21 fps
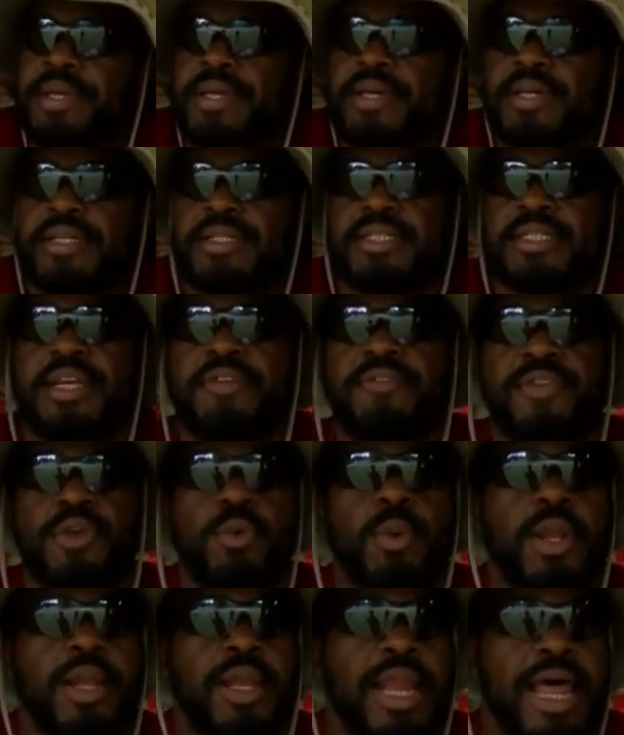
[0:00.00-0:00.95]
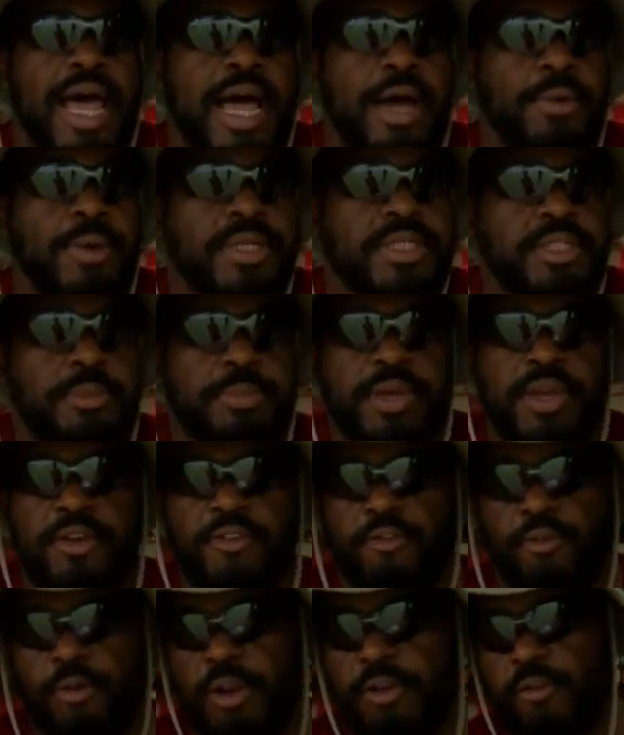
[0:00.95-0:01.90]
because if you allow it to be
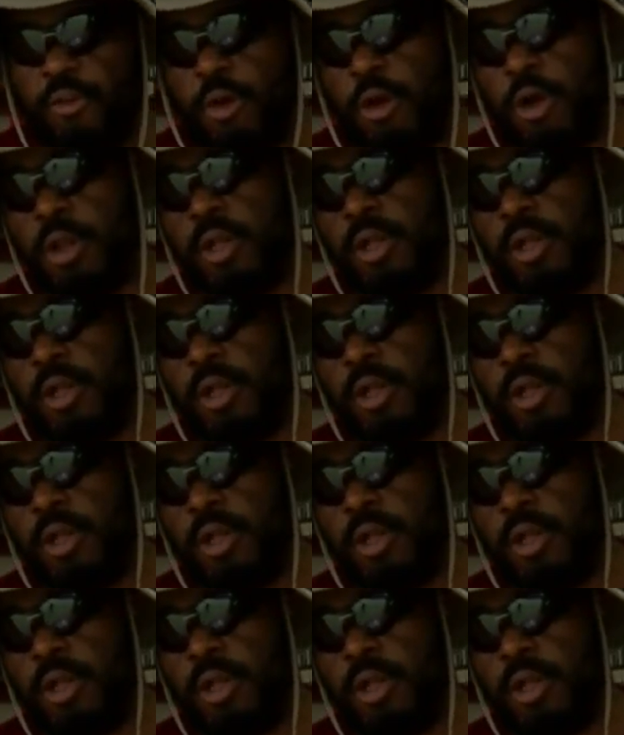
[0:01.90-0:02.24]
a free for